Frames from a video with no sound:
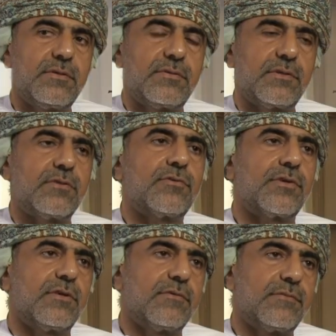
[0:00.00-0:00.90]

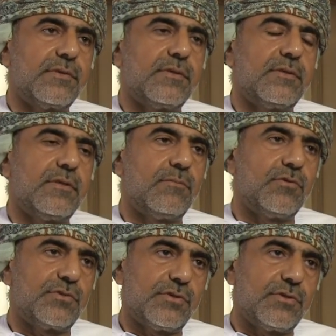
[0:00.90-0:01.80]
signatory of the
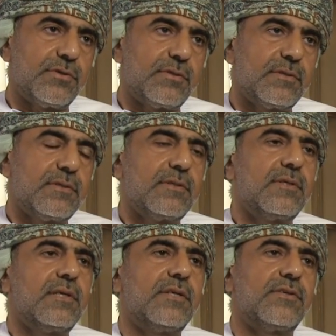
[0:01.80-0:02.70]
WTO
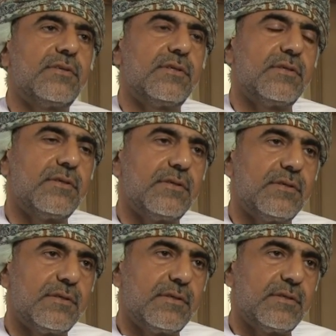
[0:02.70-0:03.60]
and the, the,
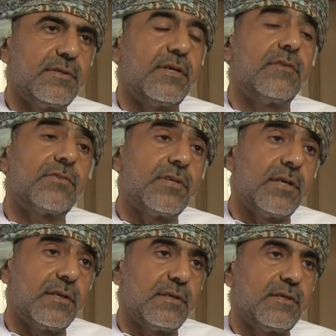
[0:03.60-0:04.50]
the
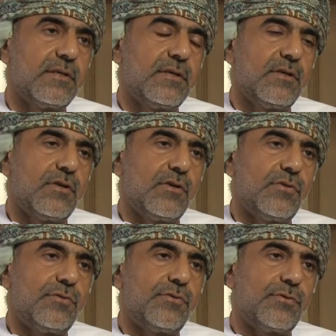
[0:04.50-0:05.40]
FTA.
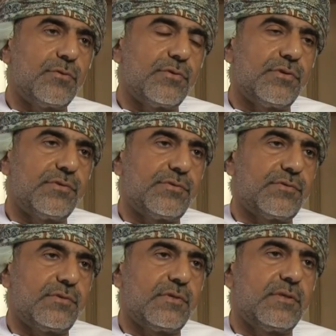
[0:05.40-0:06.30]
Through
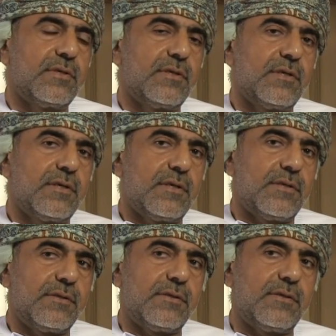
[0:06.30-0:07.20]
this,
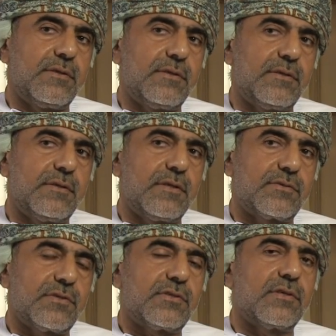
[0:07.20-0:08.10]
the, there are
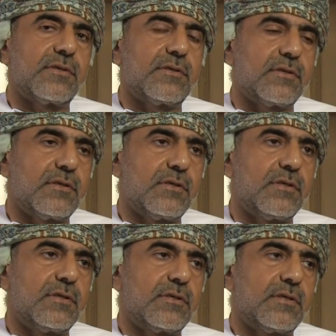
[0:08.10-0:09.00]
certain
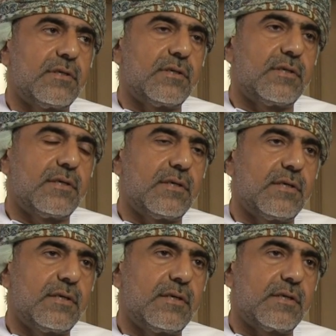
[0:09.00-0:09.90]

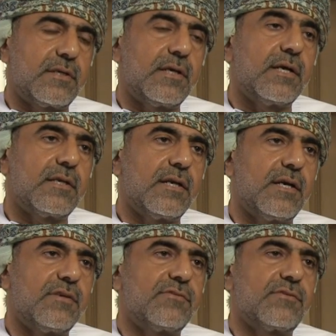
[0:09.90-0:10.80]
uh,
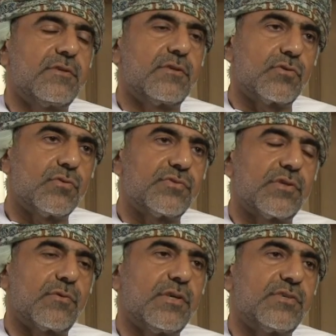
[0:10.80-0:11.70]
guidelines, rules,
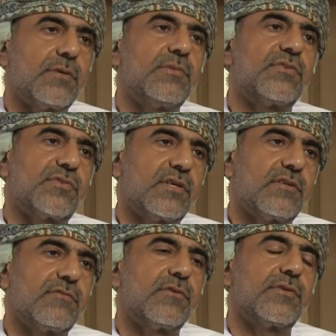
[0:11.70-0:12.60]
and regulations have been
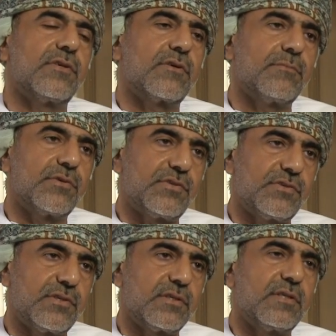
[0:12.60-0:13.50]
set for the
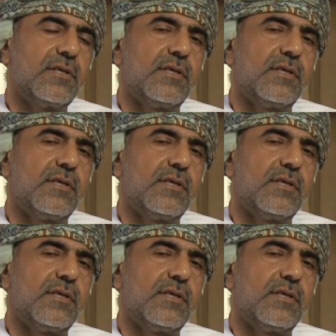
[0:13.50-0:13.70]
competition